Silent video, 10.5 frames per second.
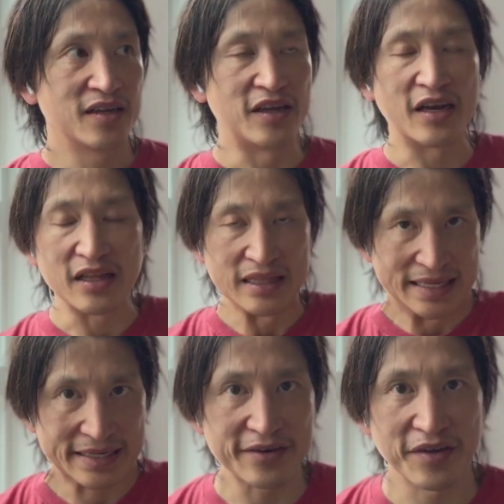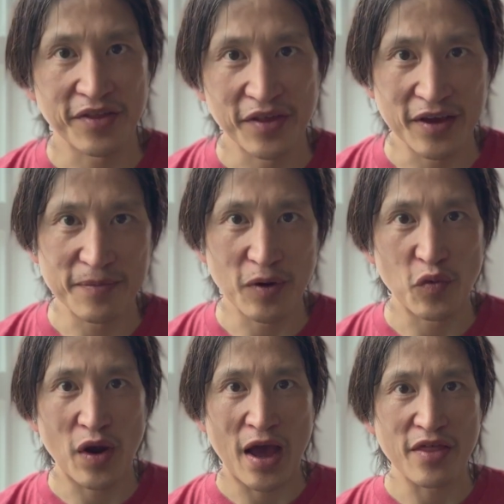not a linear thing,
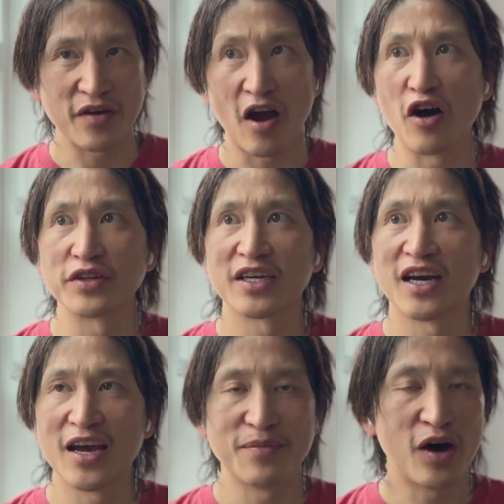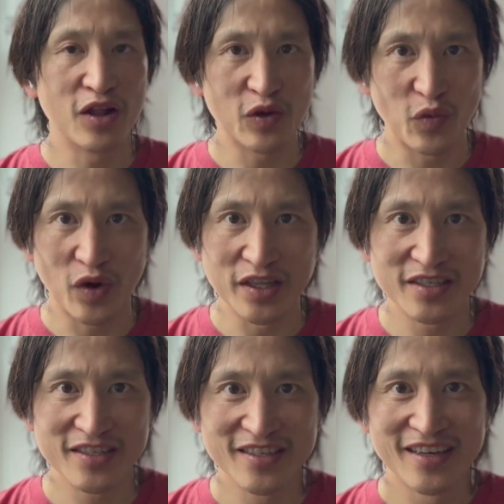but rather all time, all at
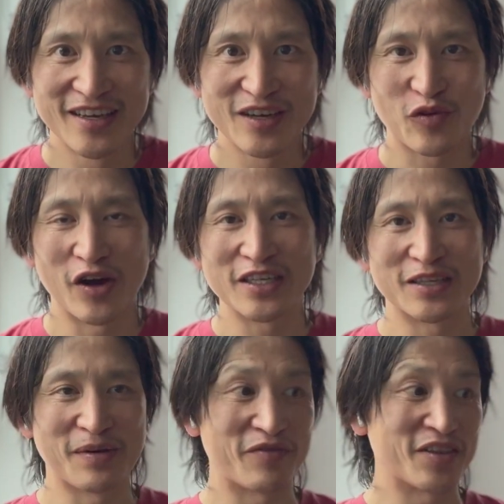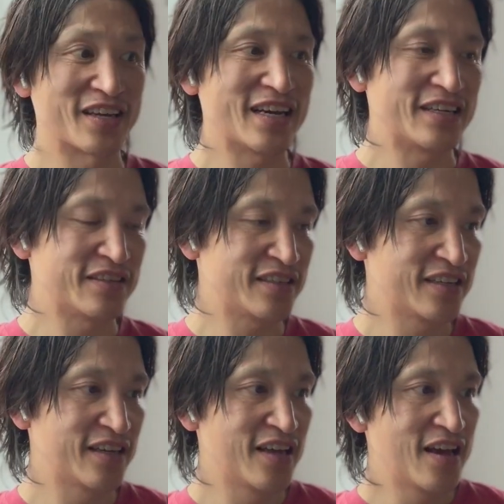once, quantum, everything else.
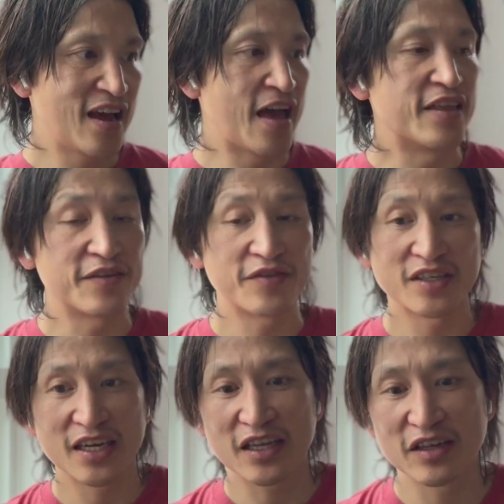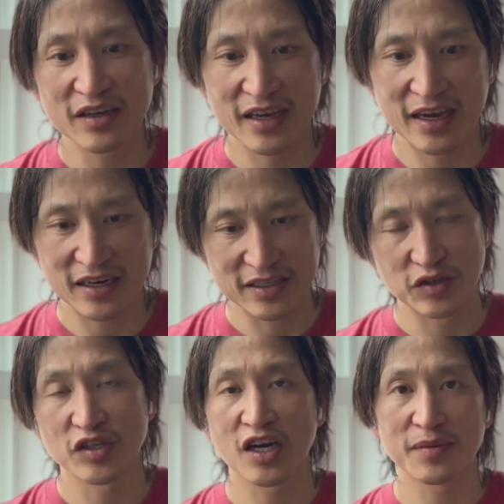And then if you take a look at, because
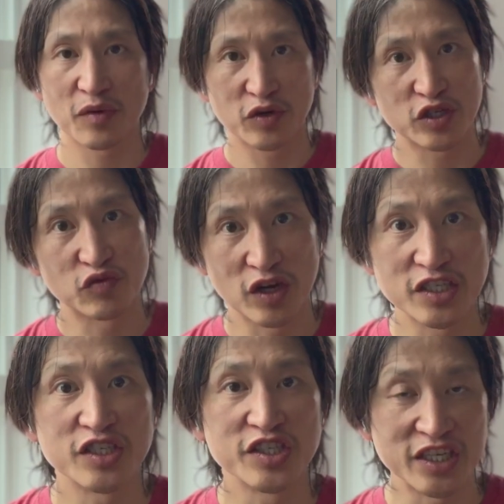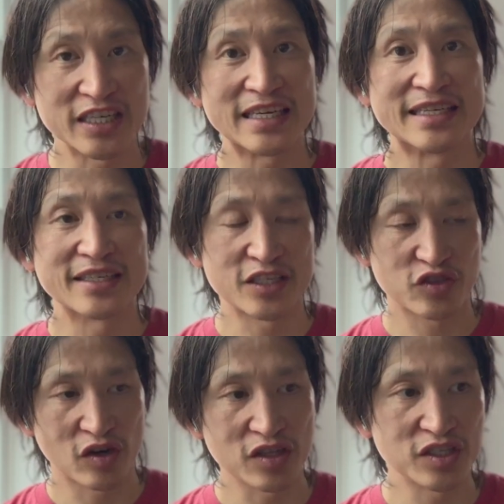they're talking about Richard Rudd's Gene Keys
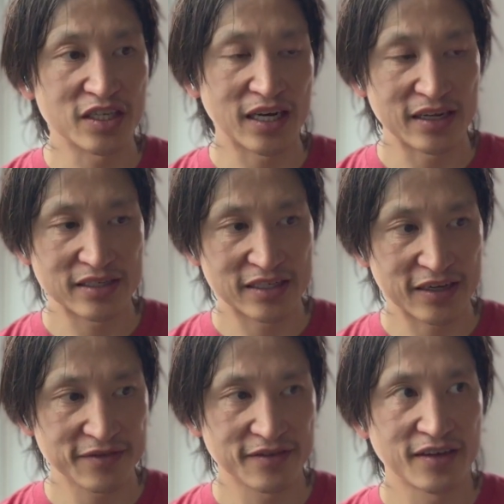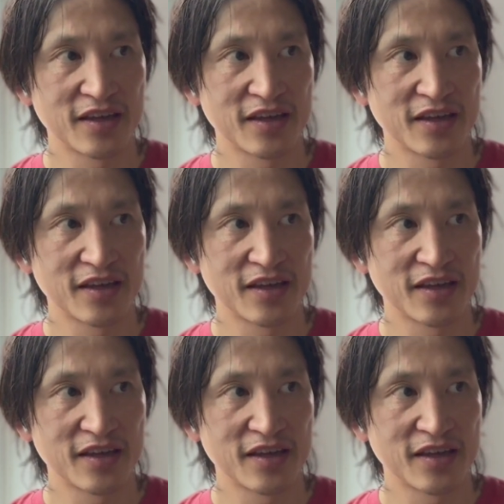astrology kind of stuff,